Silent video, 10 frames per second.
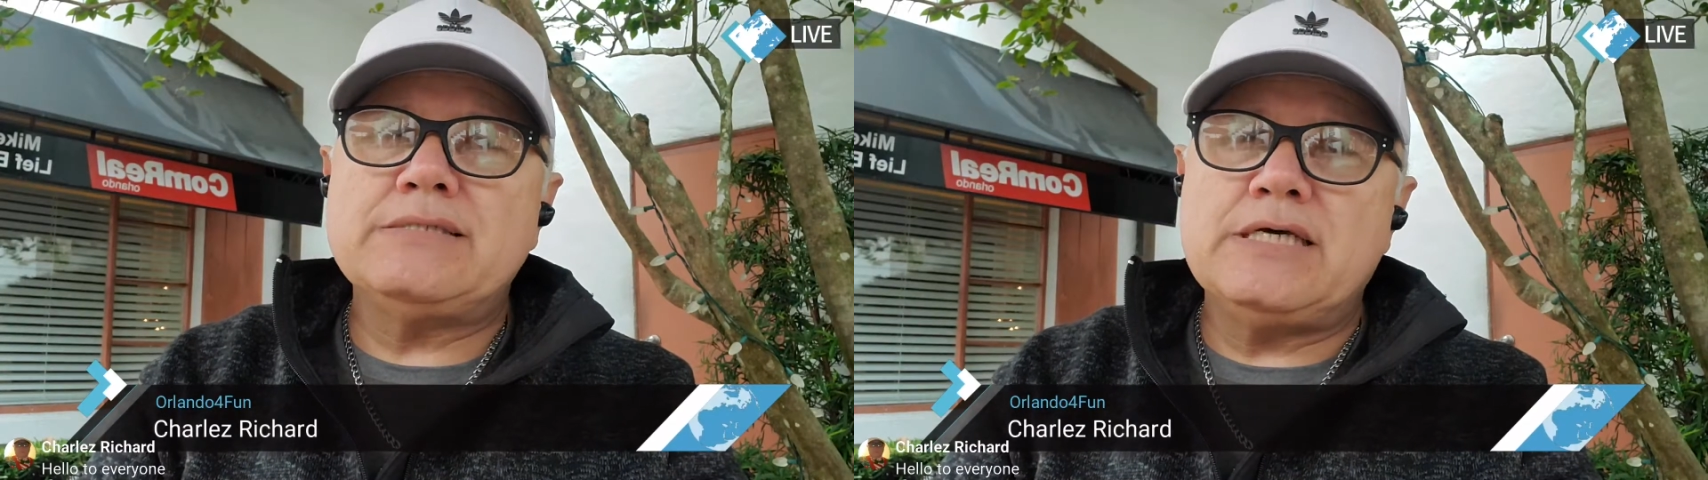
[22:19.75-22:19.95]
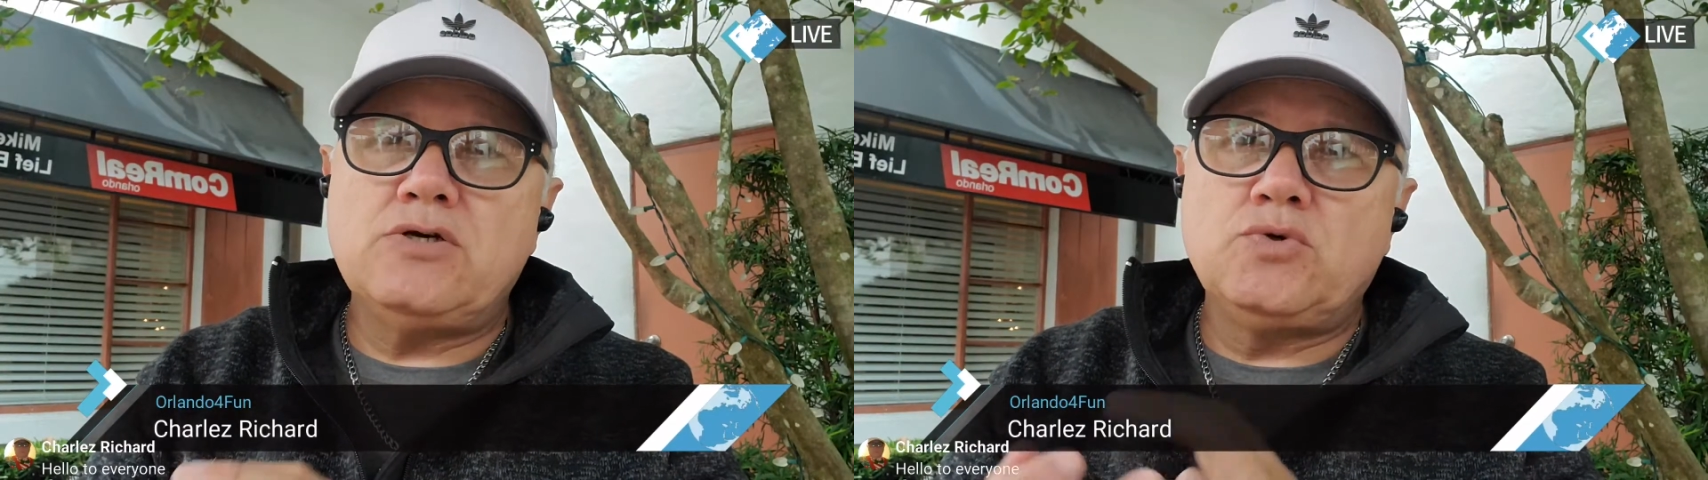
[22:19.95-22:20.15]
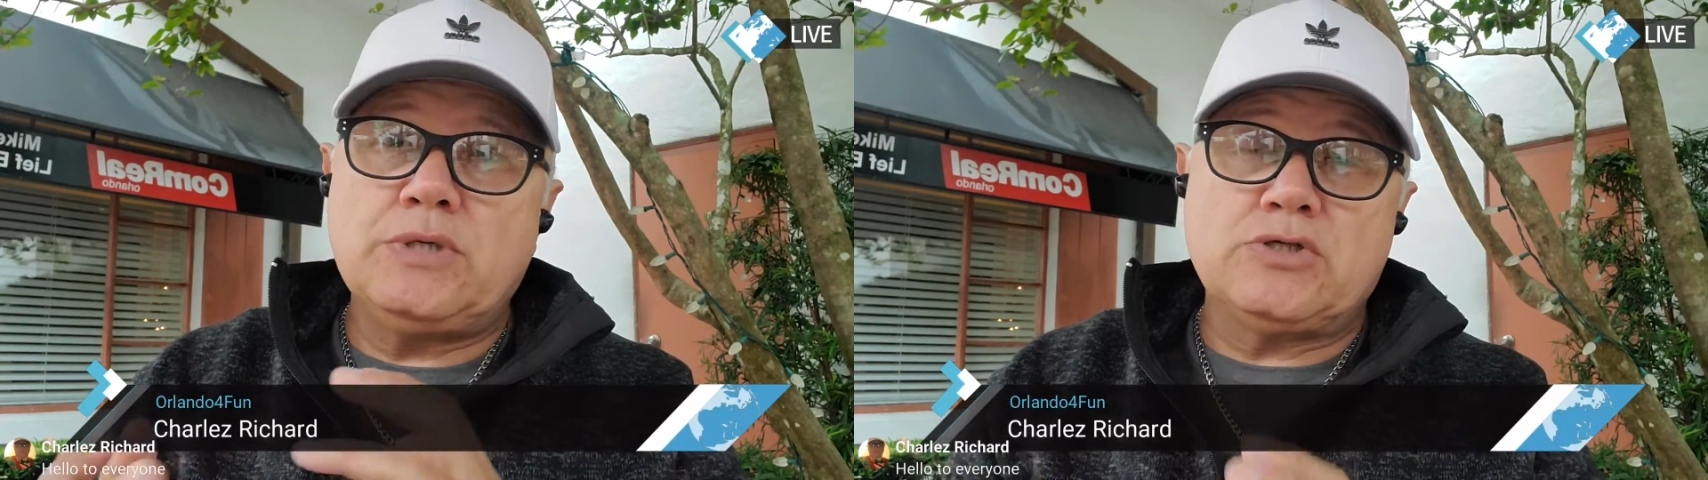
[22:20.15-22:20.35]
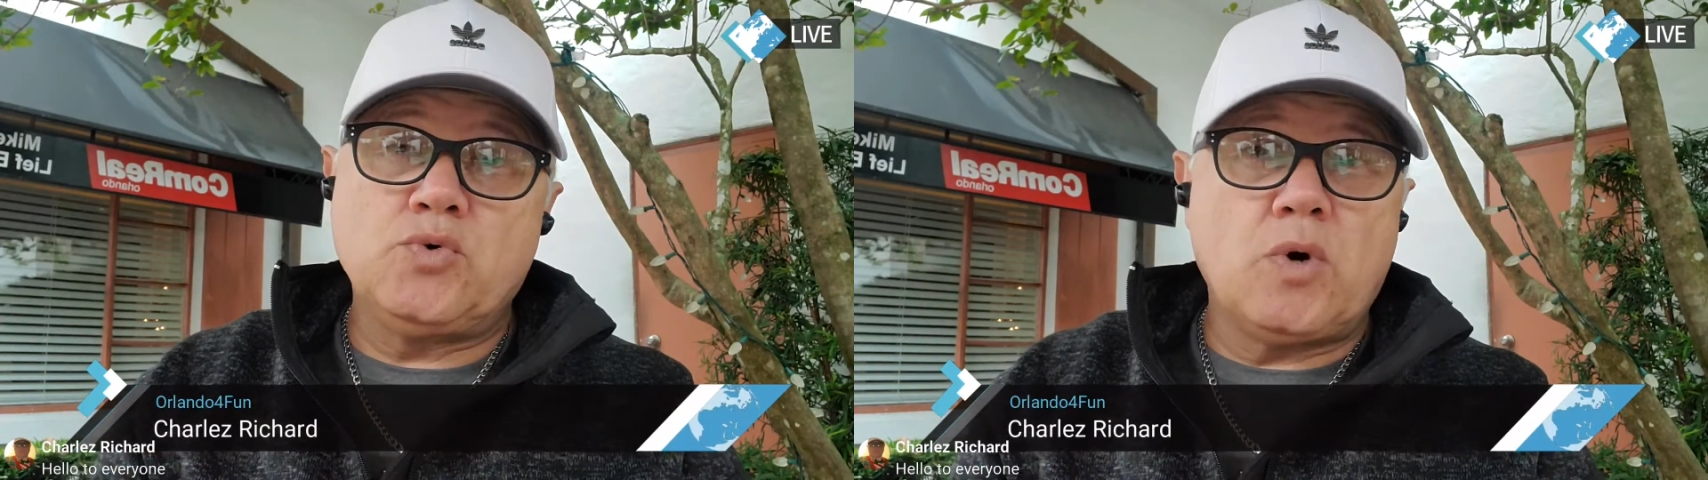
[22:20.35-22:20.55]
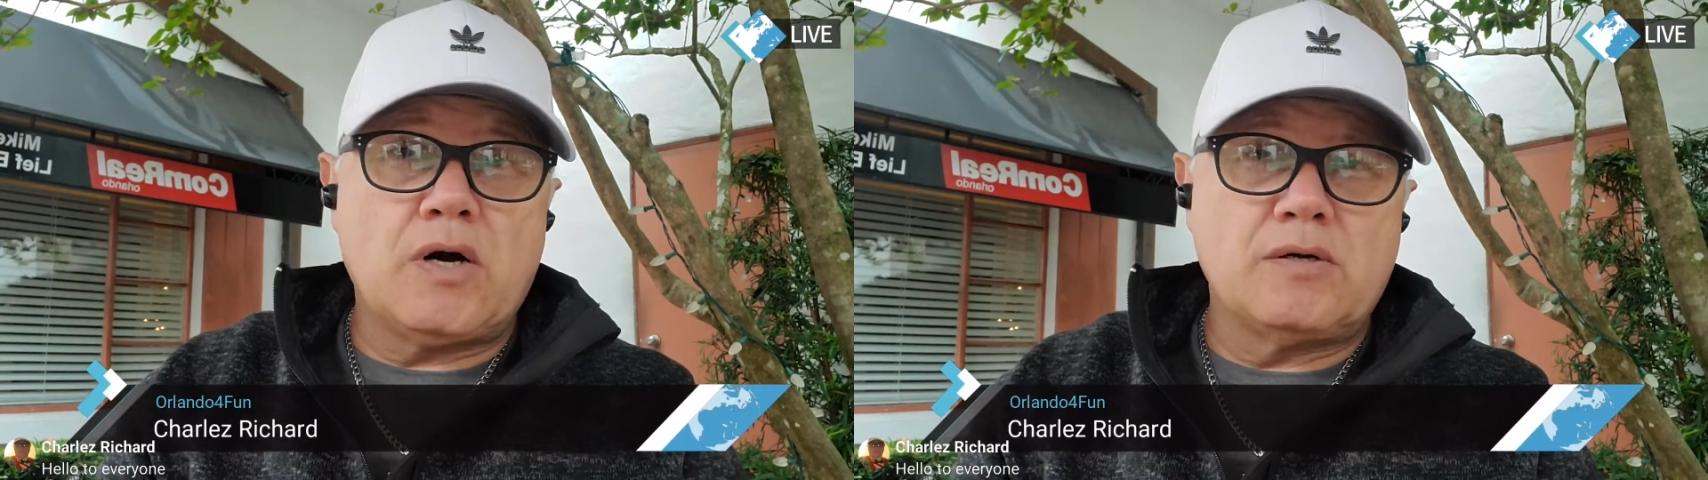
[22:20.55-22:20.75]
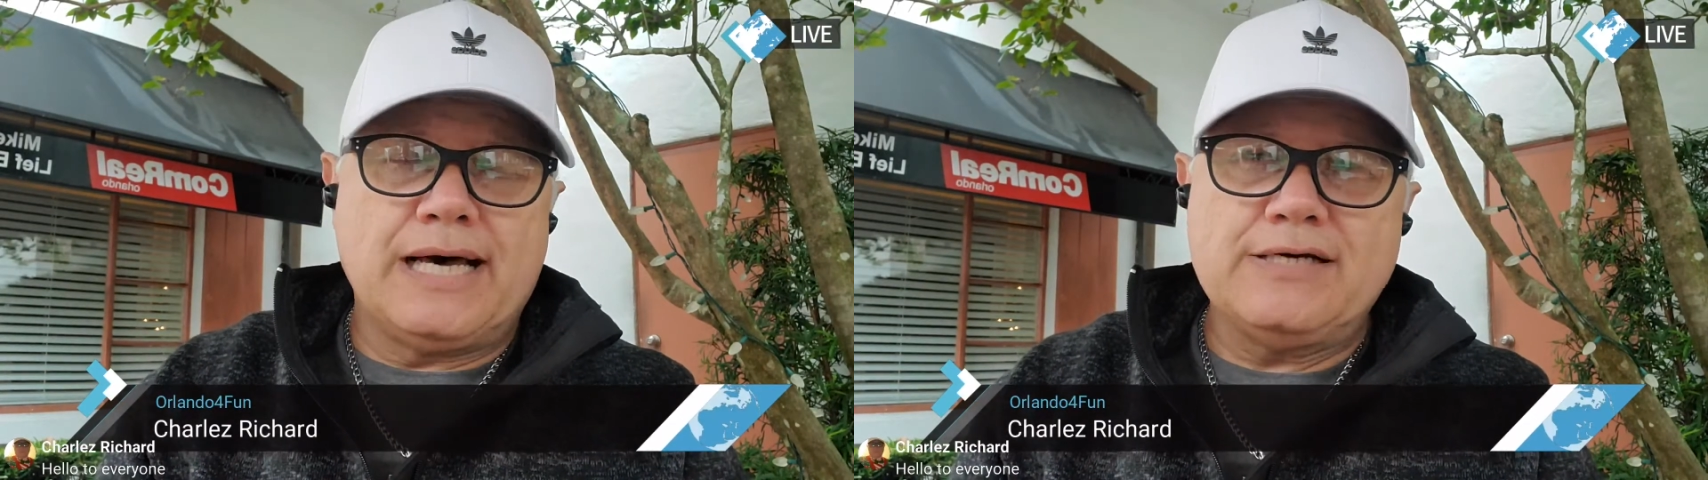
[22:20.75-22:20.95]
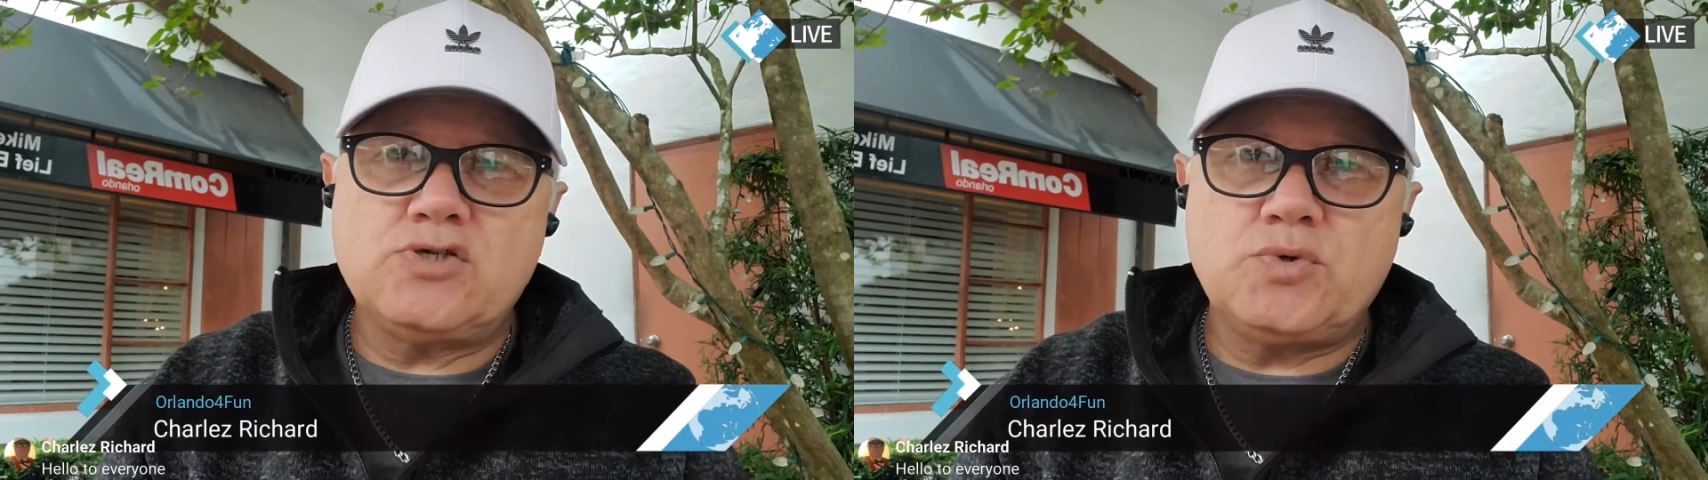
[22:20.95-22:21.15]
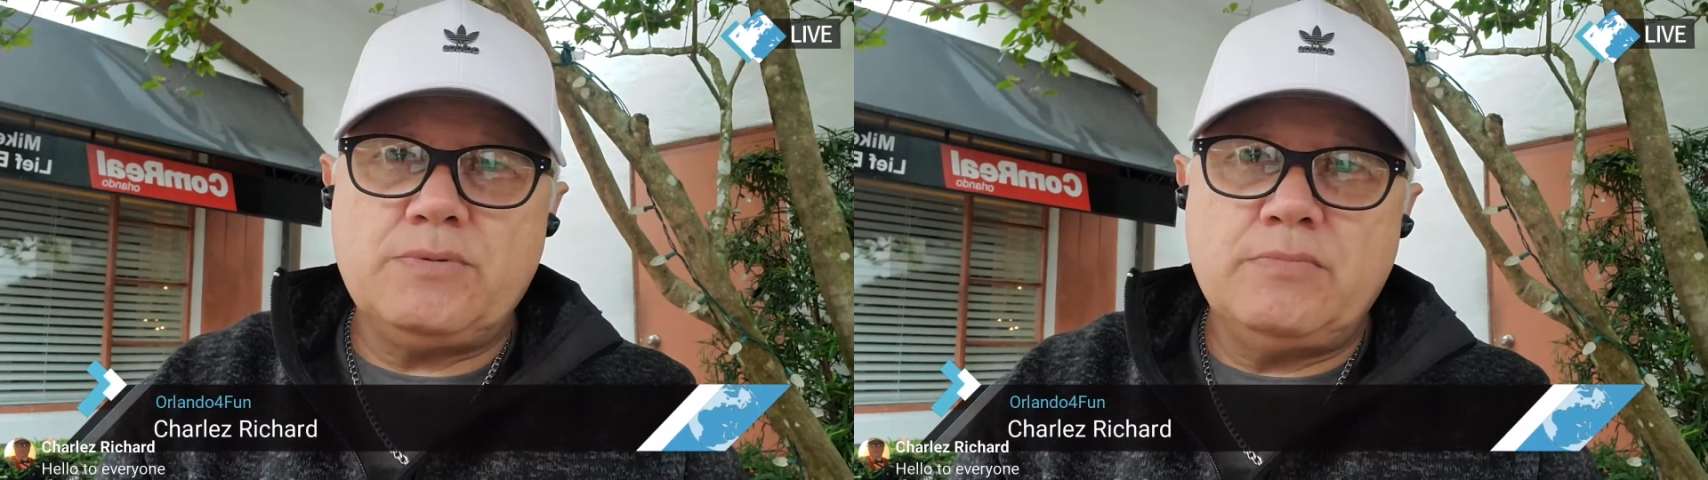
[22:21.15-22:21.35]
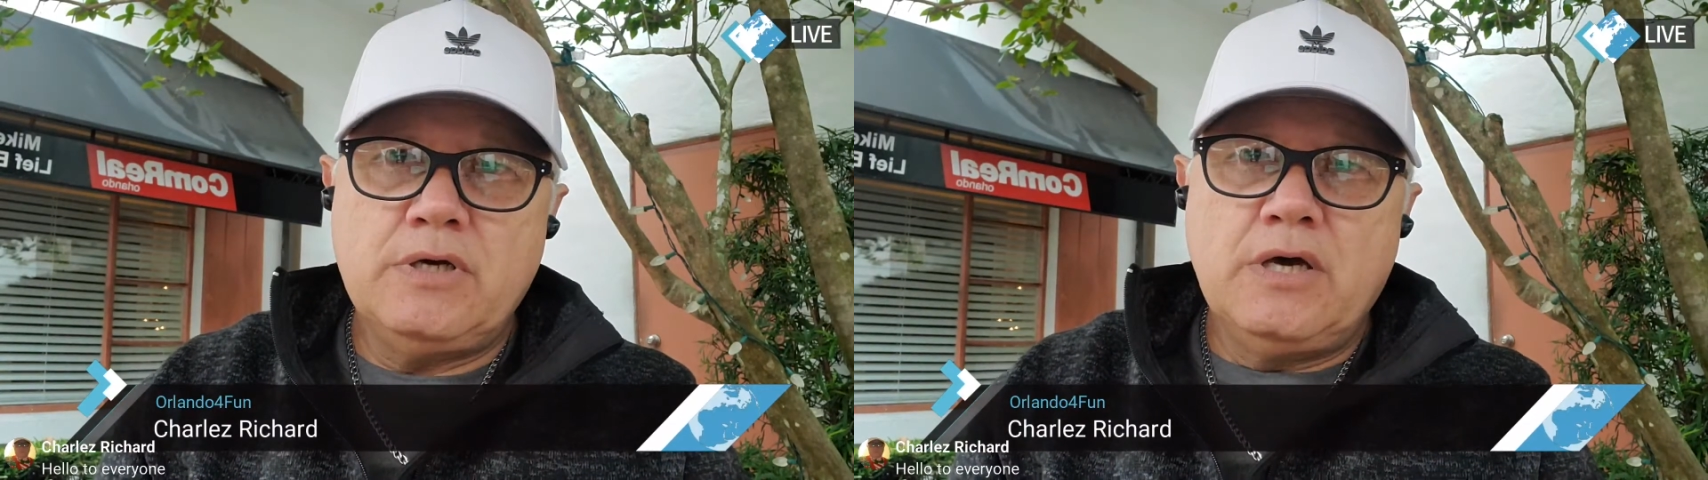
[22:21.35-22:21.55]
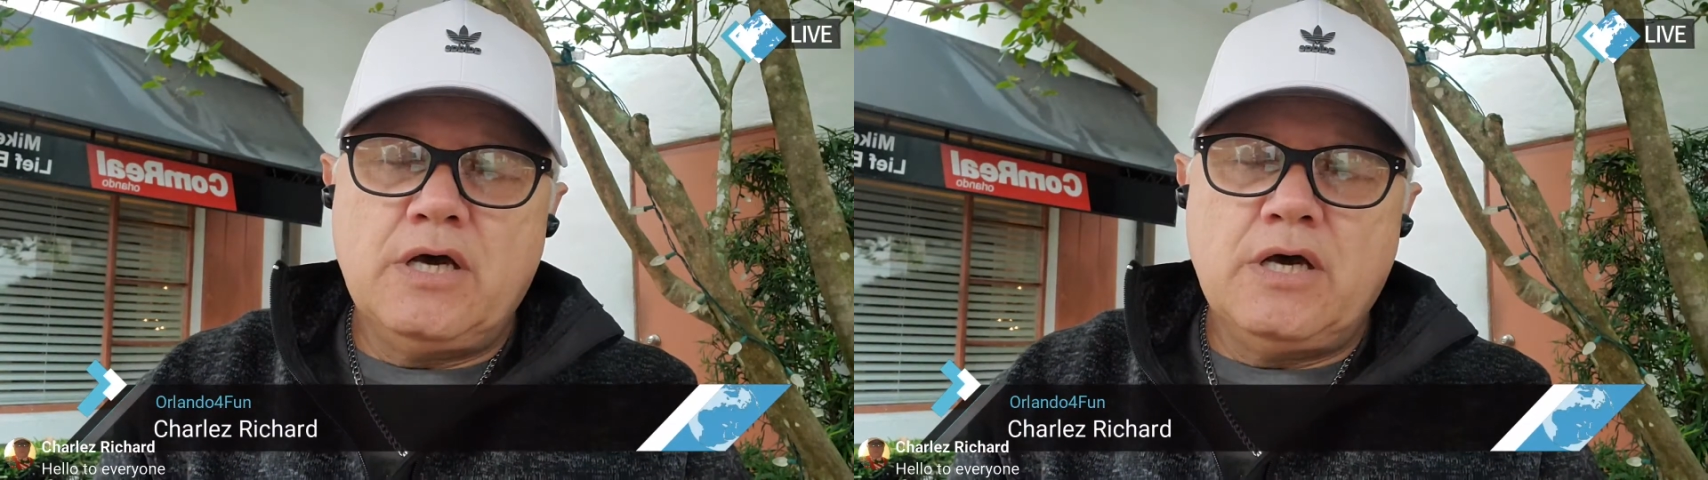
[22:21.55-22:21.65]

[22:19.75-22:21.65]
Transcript: Let's say you're doing a 2-hour live stream,